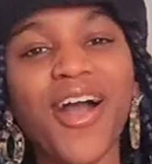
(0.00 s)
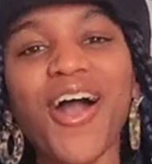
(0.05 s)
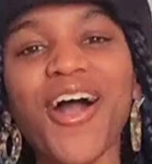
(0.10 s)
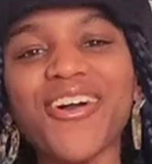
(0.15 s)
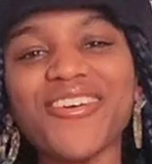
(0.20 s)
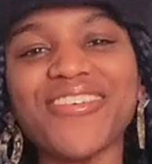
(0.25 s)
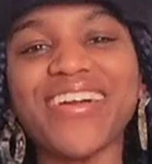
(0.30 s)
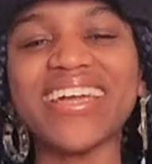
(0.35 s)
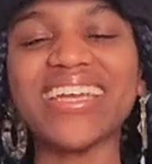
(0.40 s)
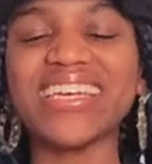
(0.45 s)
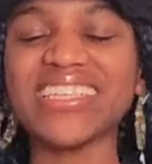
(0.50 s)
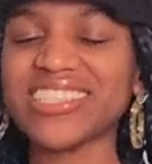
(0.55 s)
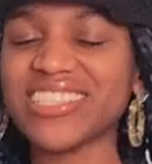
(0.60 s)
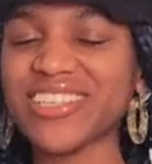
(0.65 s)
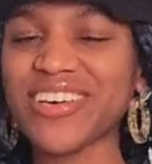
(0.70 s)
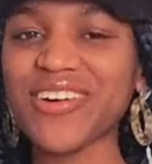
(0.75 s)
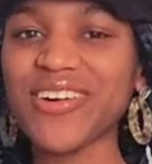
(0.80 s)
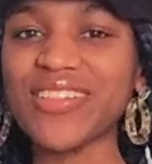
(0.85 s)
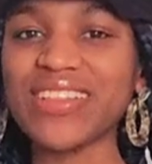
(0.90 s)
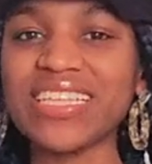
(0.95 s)
Alrighty,
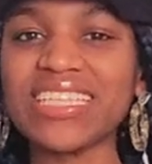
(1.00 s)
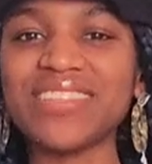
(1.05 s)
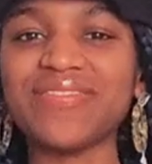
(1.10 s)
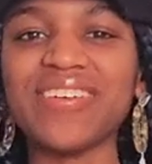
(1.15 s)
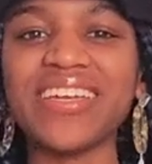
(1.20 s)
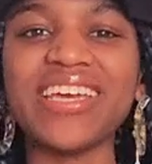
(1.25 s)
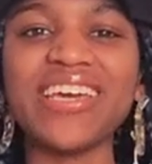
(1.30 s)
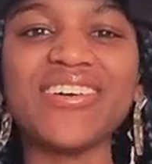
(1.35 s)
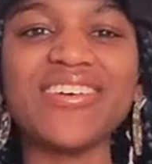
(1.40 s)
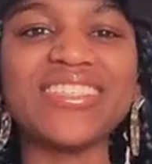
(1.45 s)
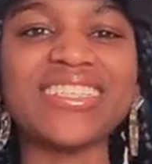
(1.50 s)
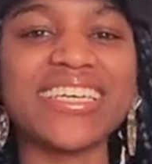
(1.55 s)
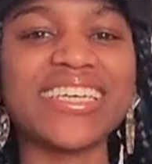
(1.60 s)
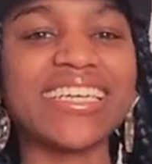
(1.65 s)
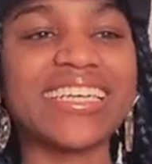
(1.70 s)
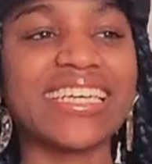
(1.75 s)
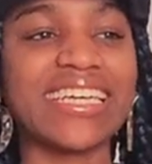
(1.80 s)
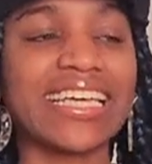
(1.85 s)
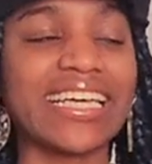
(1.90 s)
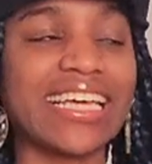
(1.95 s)
so this video is
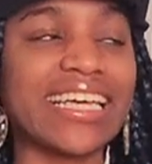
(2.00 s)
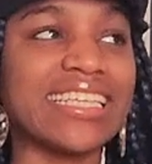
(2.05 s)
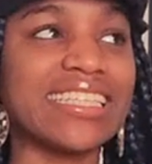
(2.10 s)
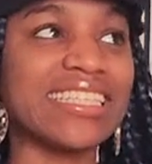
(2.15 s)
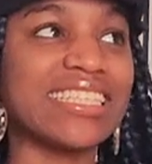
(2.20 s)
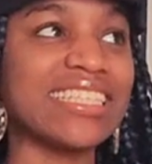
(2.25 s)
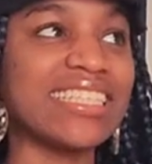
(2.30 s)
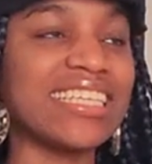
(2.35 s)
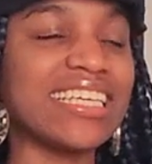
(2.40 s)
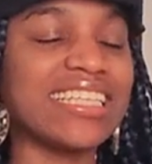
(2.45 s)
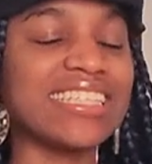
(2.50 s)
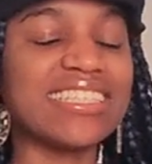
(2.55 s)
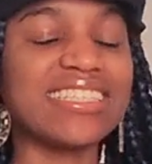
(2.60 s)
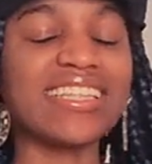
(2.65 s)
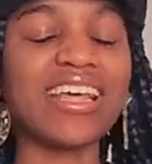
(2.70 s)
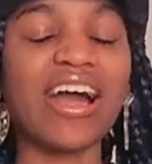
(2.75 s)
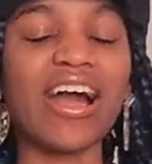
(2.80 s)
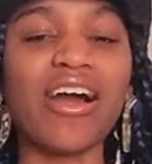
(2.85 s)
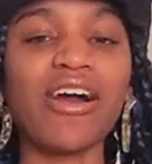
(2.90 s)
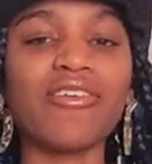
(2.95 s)
going to consist
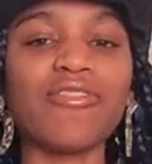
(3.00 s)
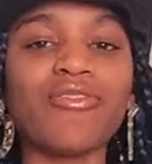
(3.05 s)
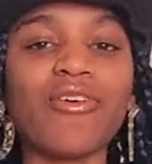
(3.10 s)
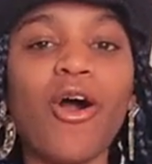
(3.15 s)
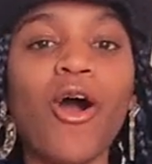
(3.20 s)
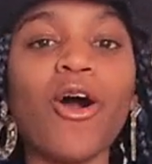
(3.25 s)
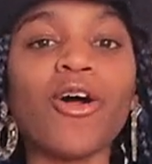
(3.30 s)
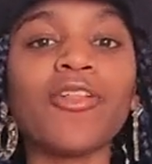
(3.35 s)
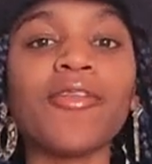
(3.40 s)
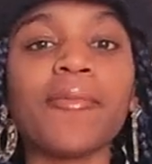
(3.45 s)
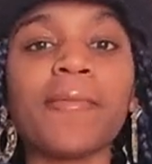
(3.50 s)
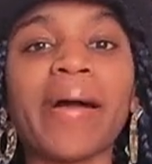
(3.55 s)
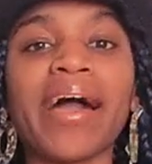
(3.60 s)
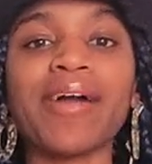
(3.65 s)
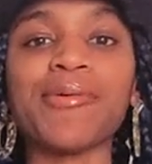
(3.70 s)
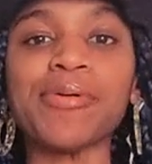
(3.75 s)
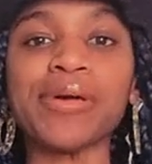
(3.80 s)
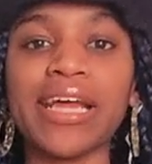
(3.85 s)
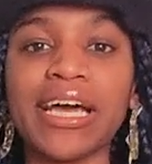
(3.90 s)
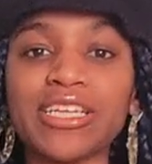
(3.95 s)
of all of my
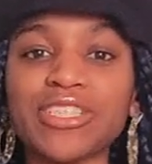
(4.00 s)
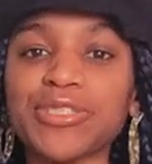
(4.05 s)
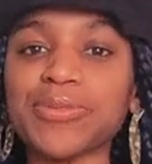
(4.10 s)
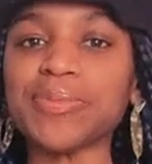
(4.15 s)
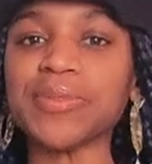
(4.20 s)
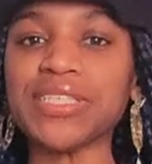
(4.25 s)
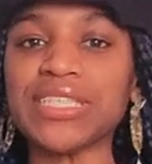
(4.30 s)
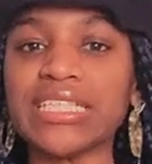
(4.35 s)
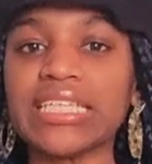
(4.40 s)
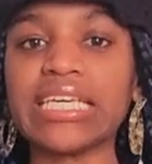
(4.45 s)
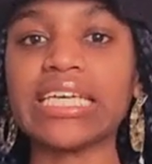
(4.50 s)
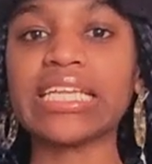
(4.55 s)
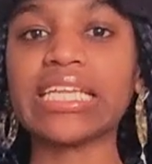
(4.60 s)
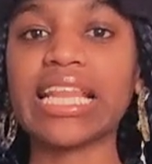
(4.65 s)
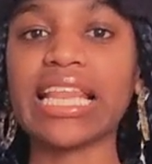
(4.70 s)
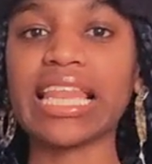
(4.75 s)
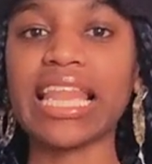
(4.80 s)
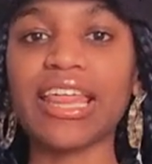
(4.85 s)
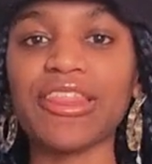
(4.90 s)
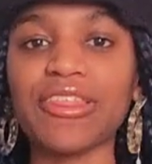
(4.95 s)
100%
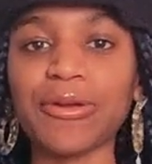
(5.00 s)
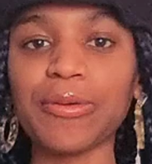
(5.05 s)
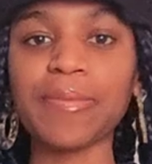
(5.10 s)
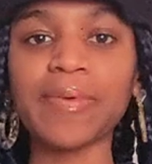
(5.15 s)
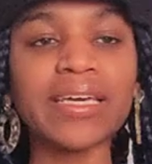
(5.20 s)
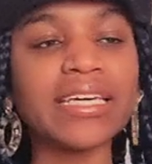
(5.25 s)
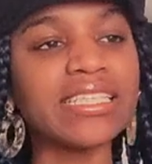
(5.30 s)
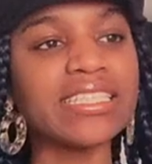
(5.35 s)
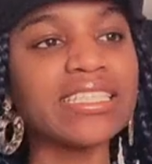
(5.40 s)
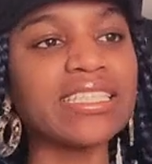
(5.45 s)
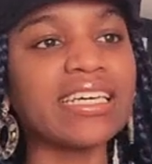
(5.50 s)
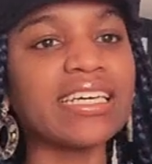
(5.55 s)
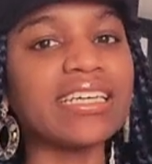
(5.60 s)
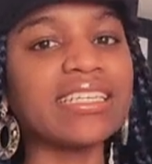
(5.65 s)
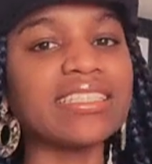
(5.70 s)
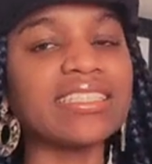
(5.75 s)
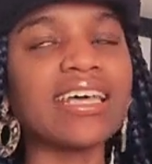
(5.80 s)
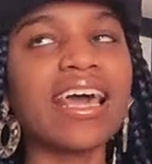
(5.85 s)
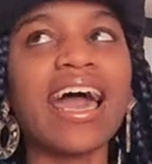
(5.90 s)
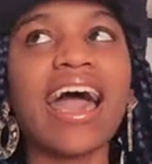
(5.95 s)
leather
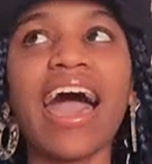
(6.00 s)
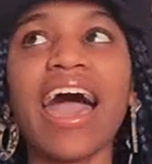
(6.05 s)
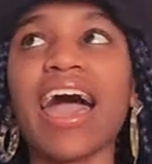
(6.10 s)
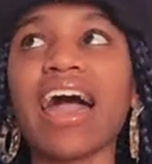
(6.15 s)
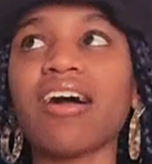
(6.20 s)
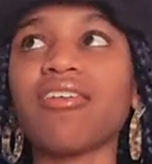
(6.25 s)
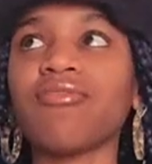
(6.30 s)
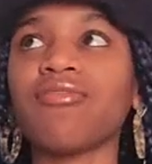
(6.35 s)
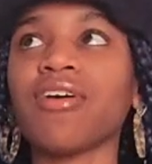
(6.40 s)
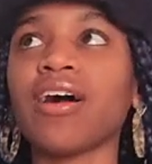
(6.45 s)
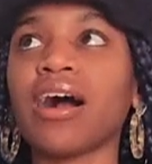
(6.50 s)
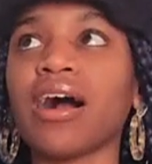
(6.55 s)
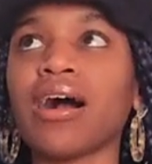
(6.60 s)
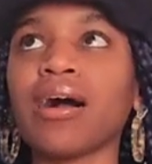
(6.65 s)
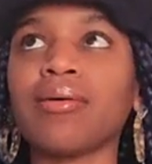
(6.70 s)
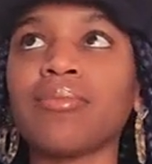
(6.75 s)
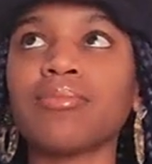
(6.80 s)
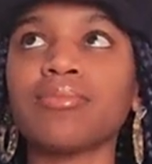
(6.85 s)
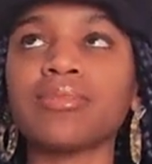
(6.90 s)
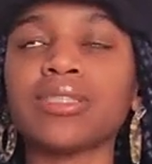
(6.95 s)
pieces. I have
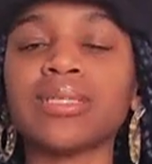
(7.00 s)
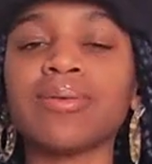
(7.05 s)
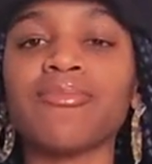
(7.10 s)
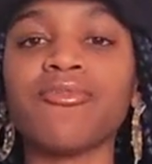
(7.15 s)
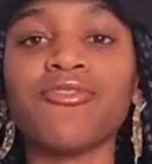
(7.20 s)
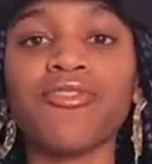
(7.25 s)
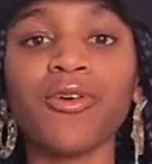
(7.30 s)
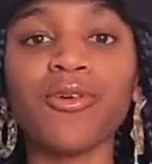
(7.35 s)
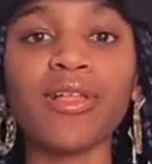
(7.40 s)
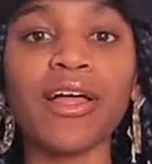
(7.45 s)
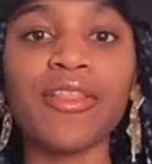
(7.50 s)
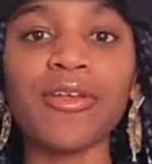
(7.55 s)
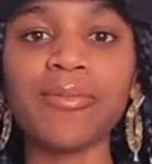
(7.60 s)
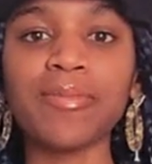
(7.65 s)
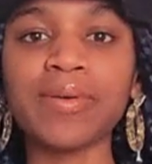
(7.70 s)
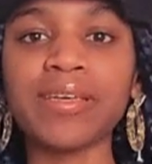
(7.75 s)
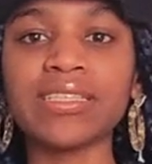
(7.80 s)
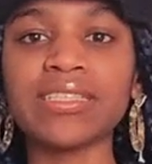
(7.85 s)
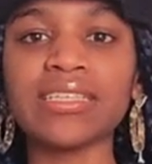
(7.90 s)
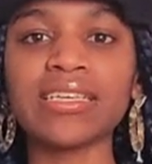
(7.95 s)
um, some faux leather
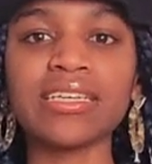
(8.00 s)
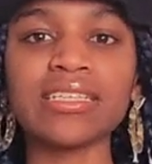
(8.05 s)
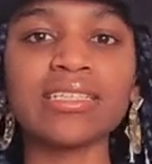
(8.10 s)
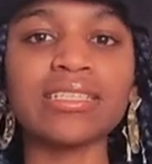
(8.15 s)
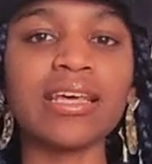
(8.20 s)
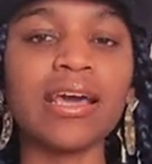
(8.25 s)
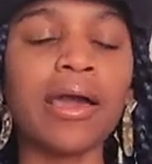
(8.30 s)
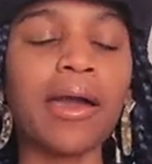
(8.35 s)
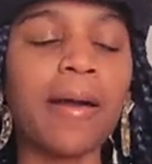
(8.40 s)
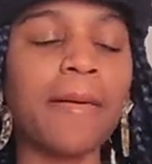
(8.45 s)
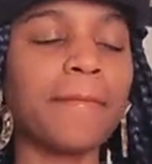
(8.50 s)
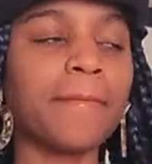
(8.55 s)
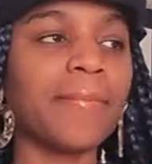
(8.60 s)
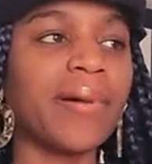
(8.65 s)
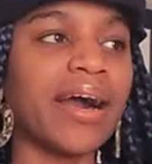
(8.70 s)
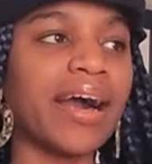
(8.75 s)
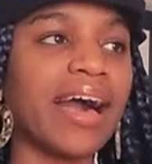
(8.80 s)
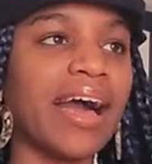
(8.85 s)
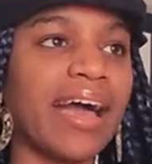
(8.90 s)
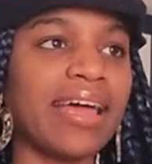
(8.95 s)
pieces,
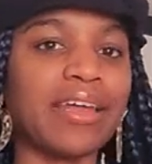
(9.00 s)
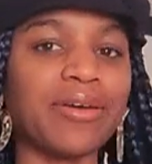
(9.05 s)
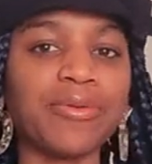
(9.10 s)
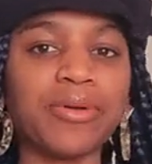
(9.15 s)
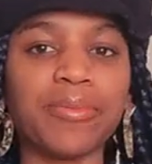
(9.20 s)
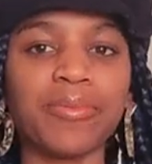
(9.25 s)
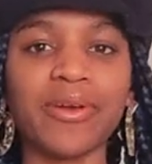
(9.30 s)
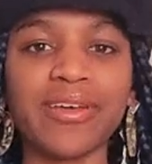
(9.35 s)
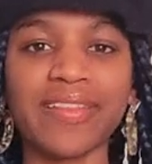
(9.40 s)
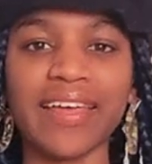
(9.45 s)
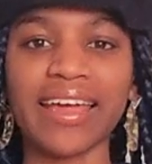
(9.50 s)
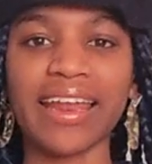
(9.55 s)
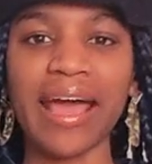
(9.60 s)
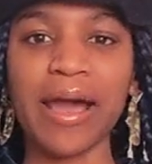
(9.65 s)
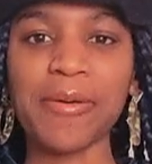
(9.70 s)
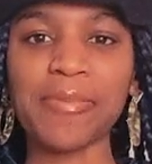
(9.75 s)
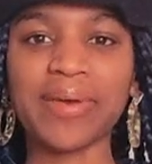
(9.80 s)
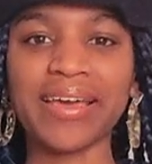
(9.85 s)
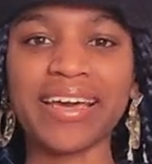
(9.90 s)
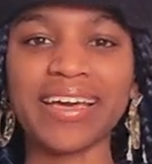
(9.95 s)
but I didn't want to bring that
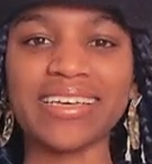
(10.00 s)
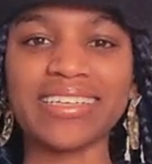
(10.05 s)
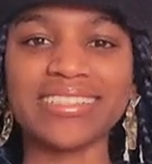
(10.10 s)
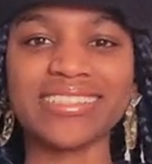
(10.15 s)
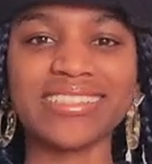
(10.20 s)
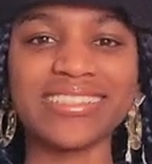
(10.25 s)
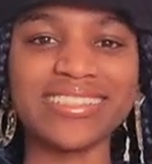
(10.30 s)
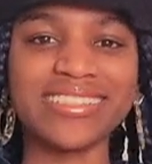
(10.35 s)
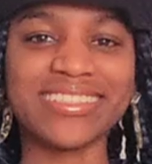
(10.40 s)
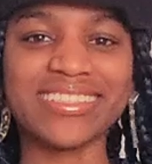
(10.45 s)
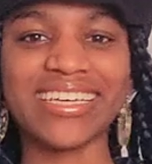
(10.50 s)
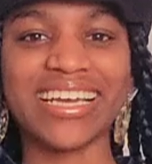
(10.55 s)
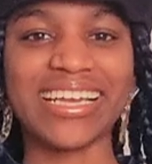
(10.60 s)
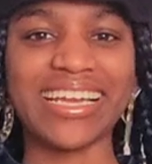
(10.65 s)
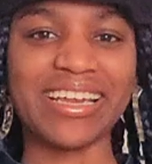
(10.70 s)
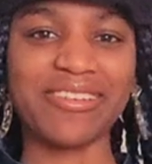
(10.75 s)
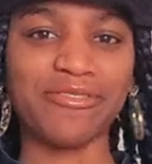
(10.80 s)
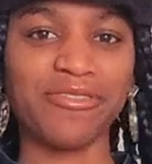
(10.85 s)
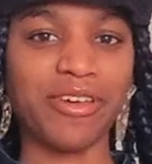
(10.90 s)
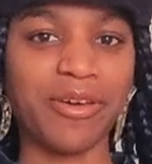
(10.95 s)
out because it
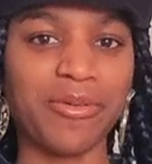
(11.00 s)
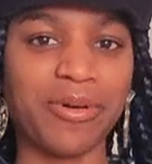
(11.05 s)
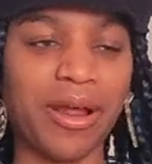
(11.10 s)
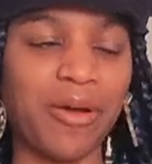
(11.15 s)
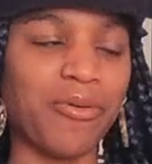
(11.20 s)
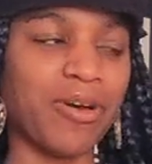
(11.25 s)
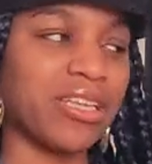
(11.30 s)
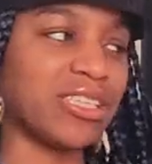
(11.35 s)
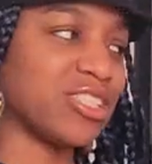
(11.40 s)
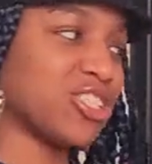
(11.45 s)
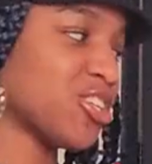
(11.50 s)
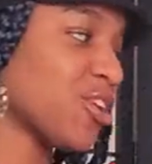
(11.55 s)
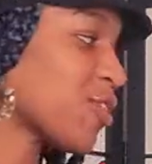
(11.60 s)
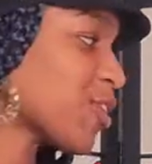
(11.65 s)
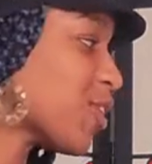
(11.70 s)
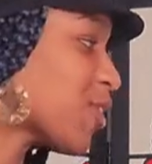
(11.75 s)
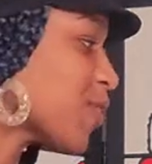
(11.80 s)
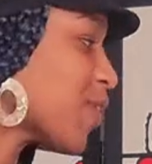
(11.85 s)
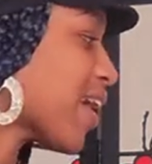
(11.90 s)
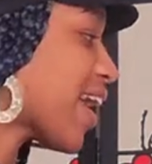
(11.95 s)
didn't fit what I wanted to show
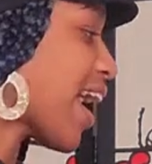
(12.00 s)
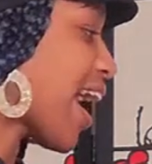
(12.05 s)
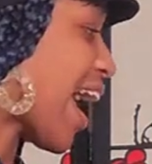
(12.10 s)
you.